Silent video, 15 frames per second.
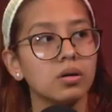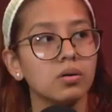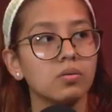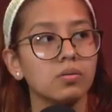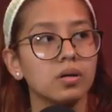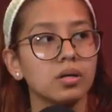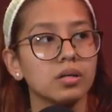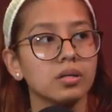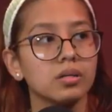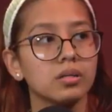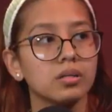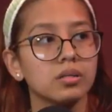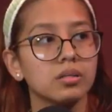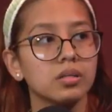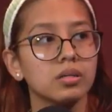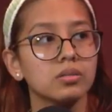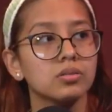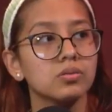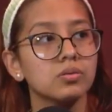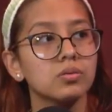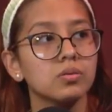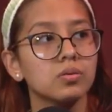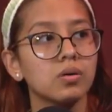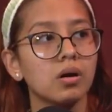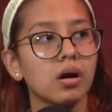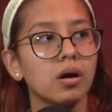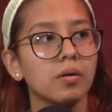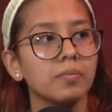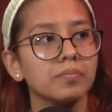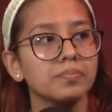where they do
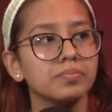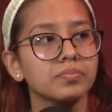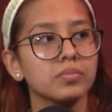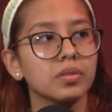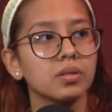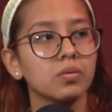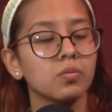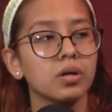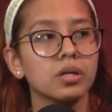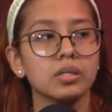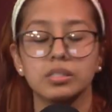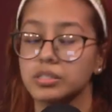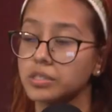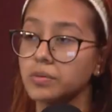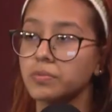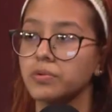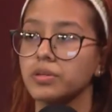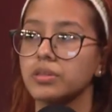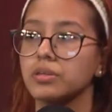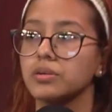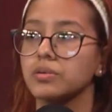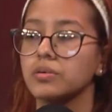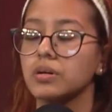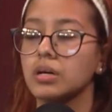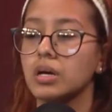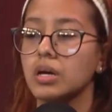um, want to sleep with you,